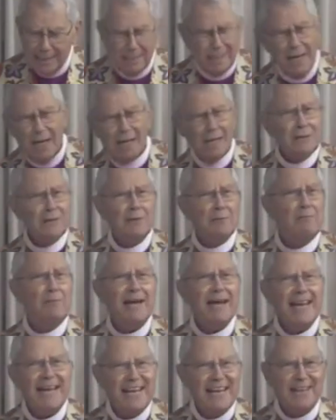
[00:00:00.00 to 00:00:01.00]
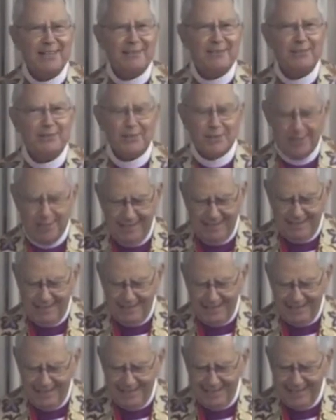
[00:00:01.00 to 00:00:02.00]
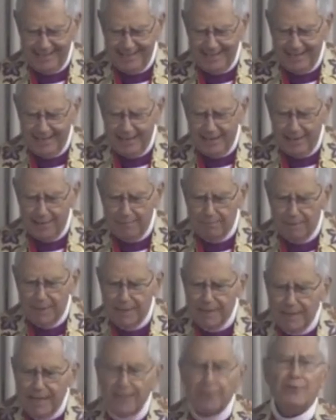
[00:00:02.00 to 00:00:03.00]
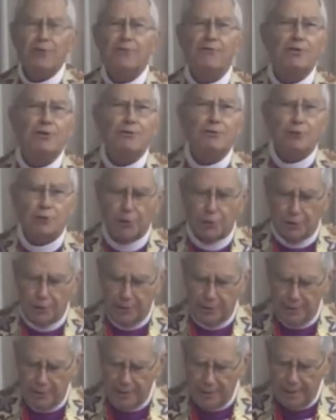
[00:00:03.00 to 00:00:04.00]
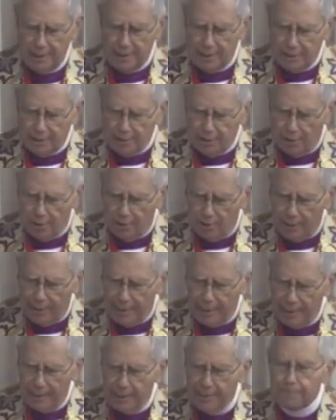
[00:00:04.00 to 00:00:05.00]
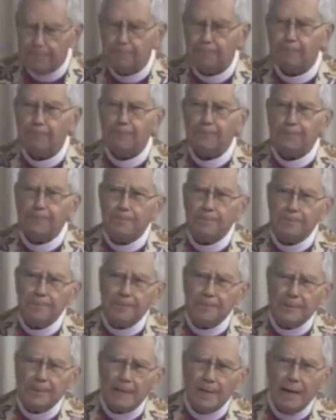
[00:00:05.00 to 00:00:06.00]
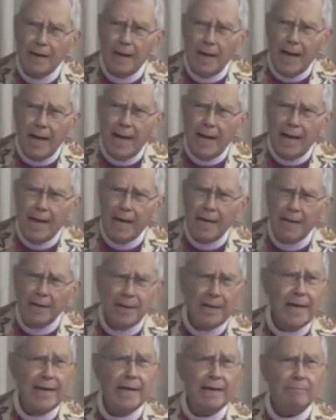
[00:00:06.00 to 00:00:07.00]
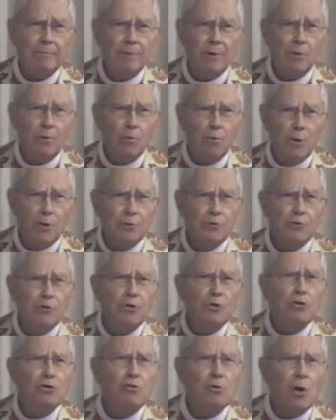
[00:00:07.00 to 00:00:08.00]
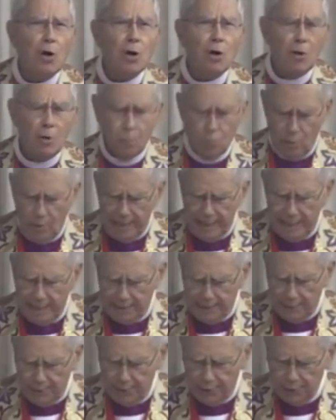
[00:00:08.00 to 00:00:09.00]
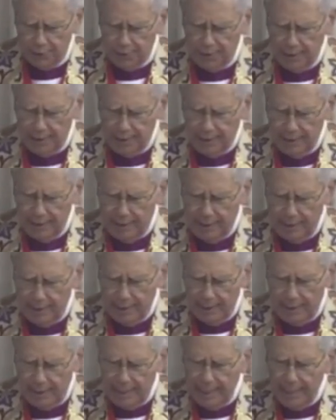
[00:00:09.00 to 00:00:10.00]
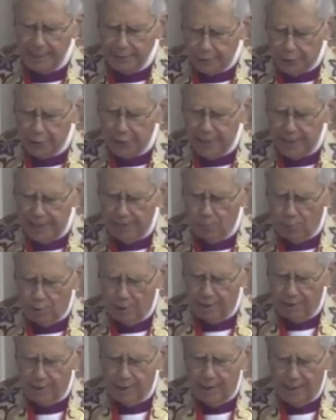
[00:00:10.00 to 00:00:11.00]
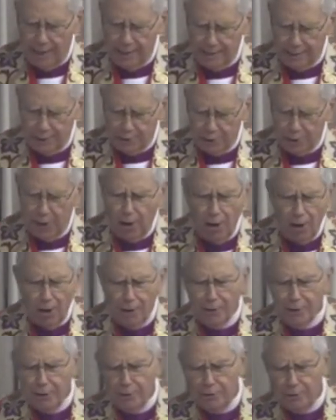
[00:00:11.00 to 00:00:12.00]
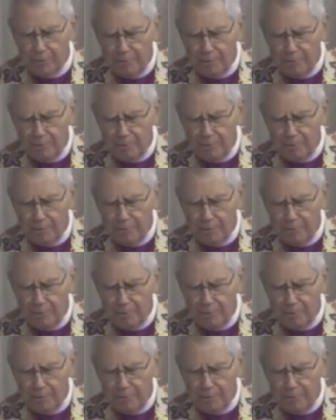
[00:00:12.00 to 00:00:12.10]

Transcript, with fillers: not in the past, but in the future, knowing I am with you always, and seeing where God is calling you